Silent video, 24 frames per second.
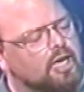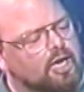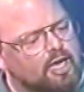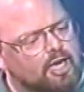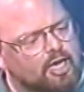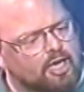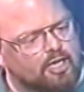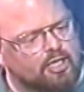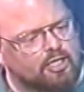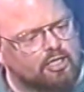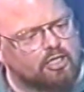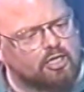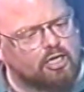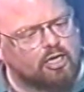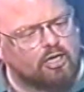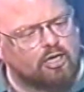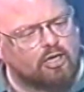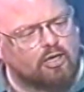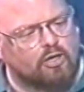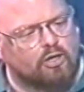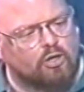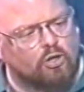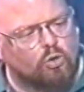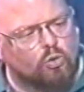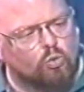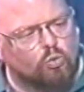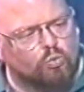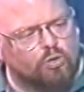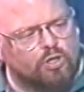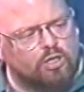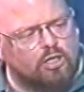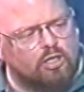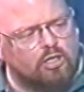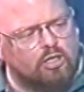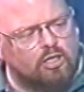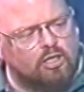And
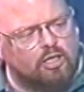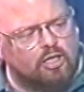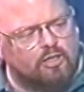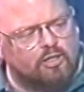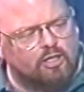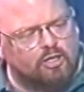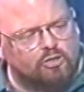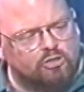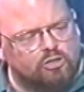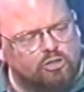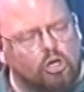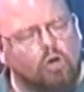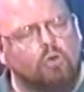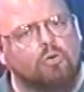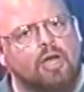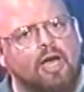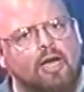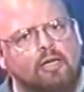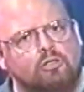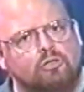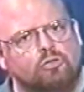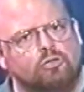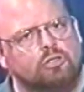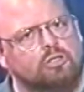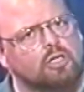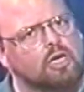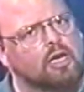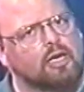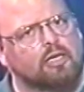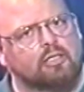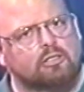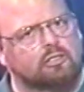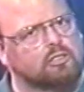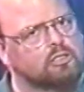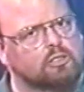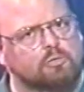there's no natural
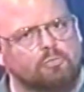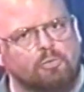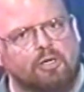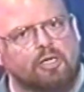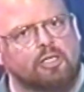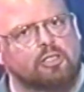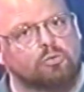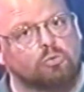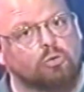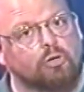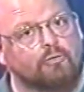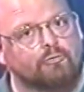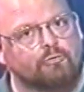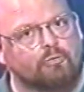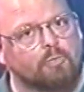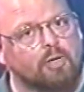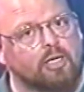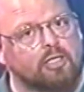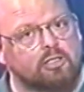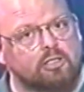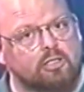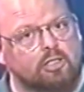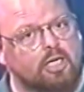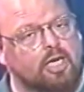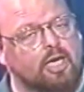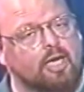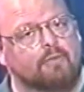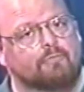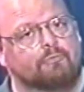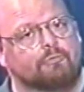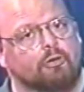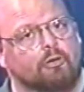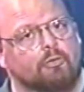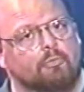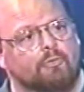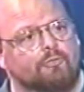science that explains where information
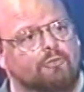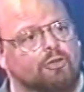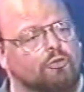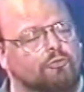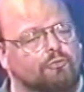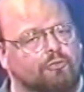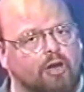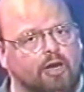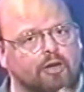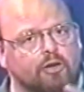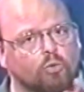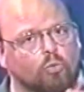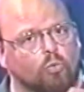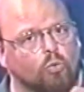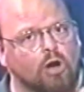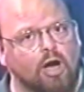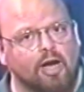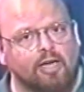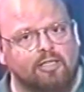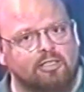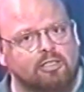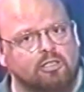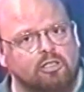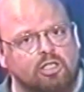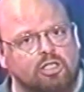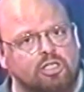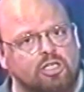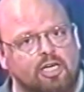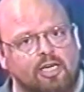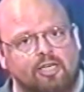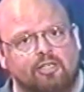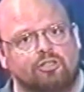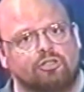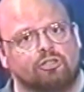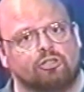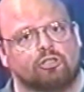came from. If you find a watch in the
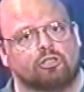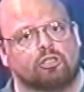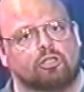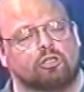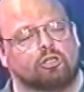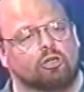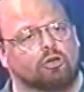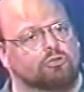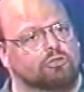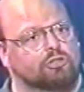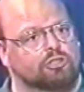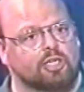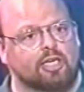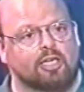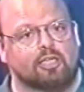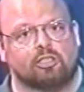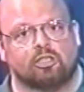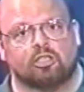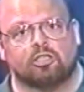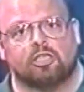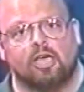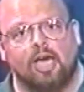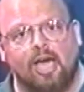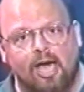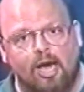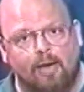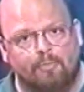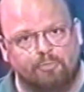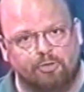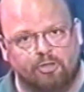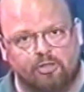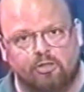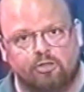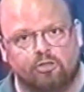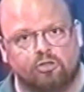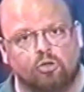desert, you don't say it just
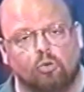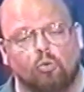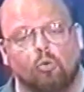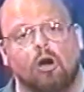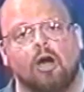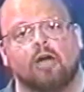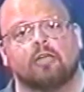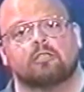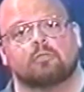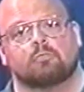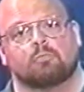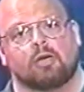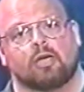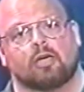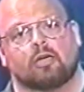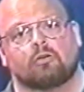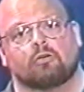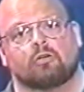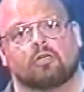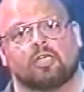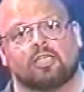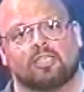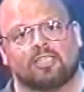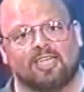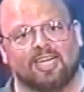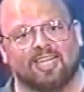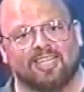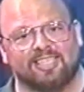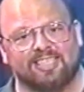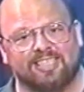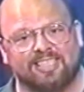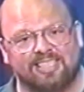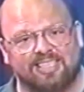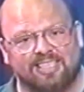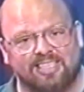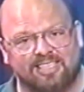happened. There's a watchmaker, an
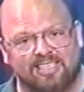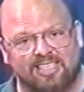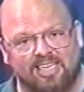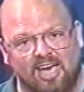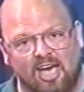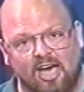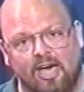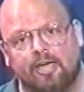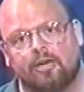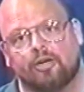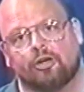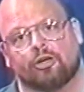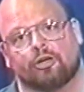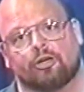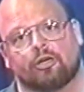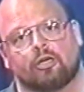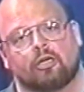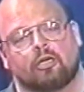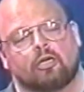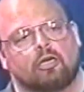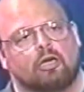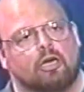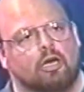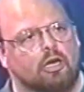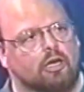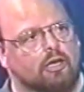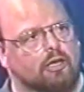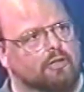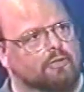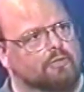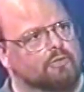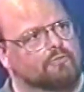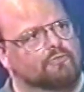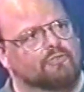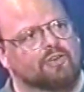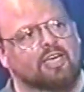intelligent designer.
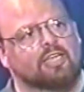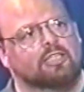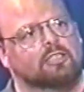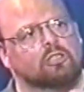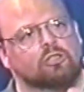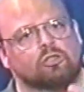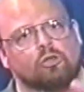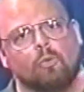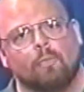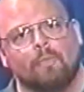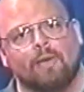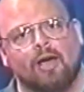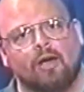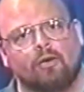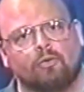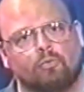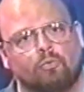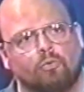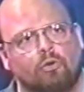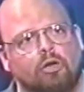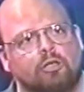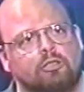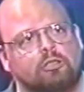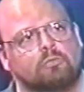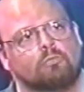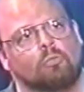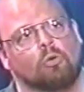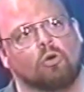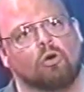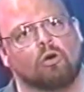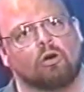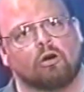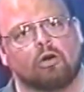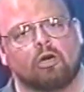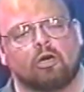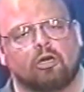The faces on Mount
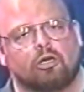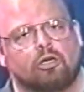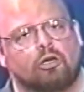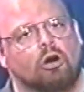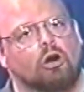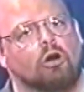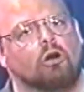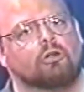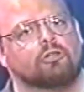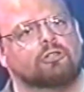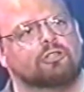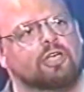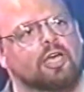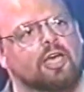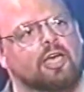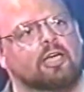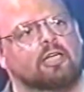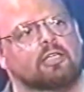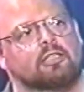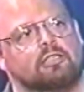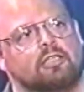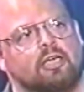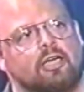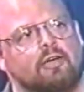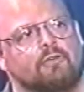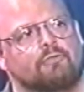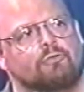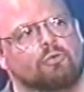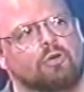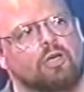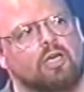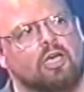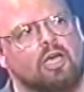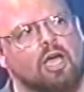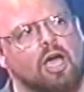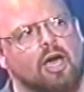Rushmore. Carl Sagan said if
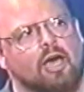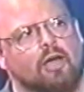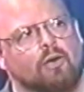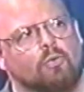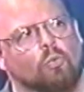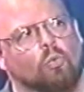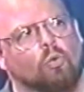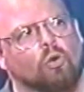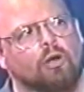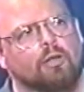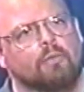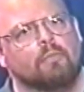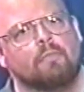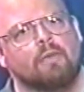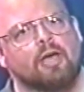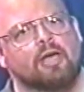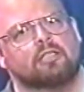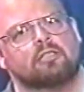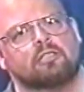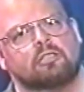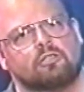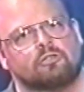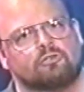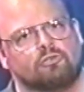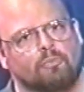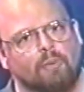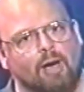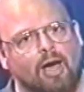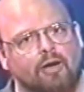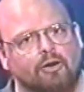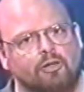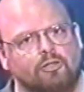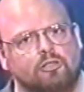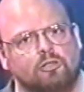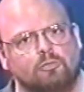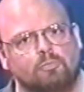we got one message from
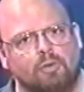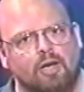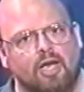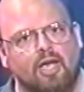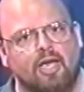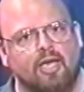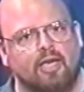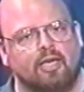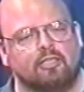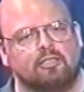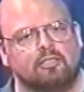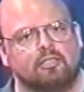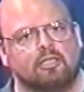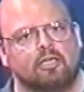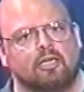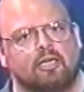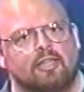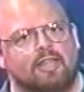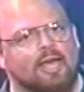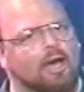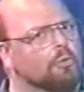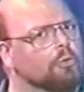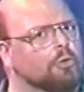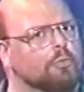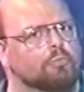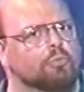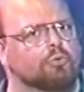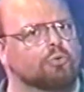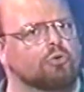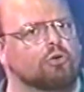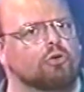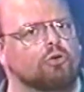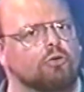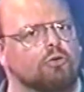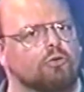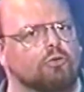outer space, that would
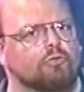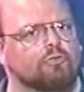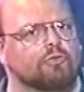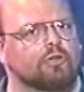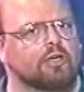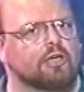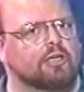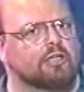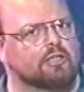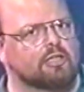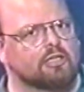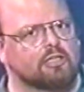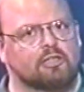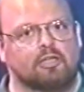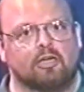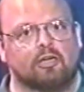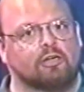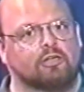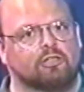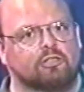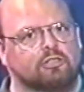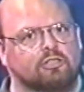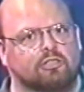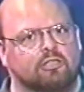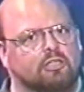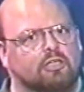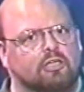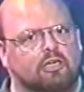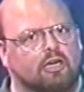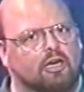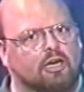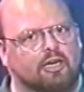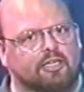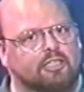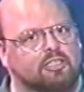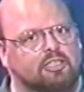prove that there's
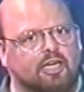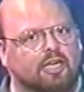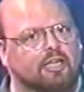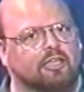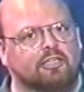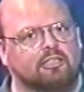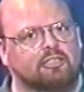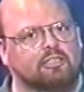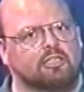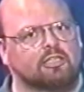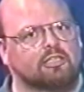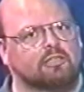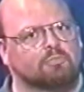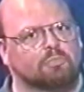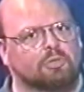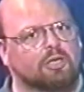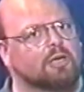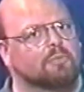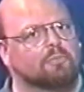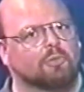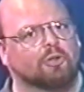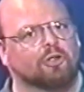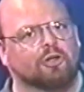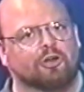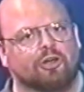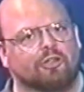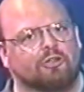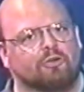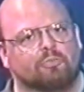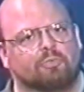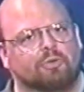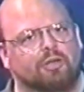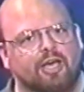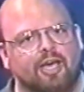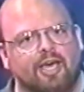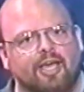intelligent people on
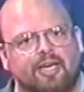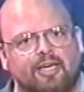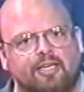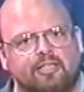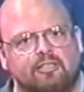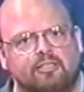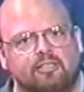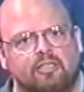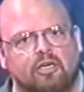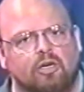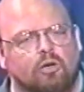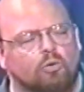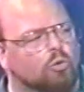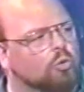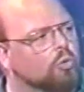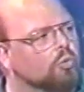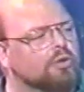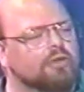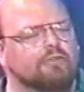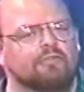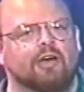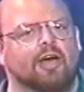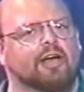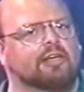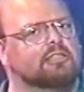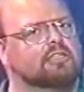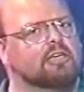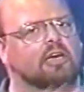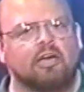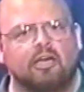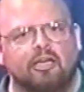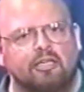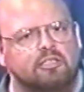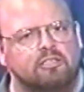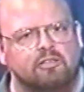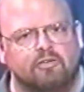other planets. Well, we've got
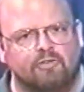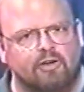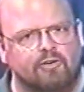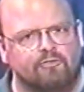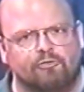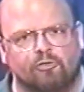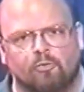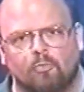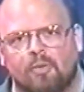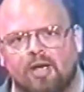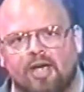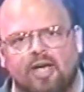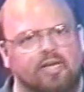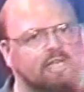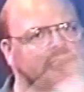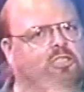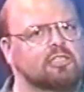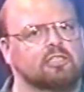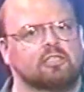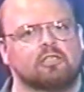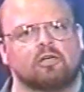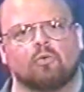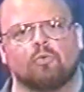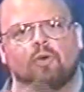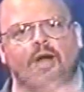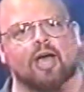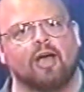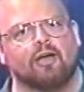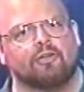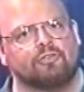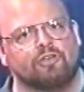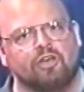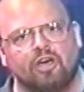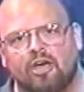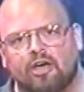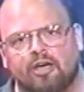tons of information
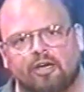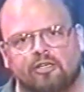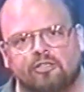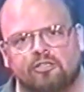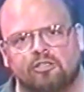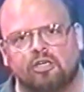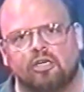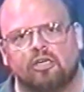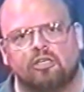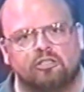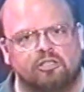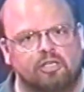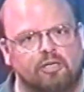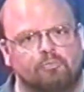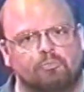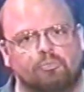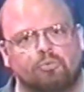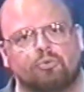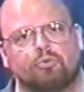around us that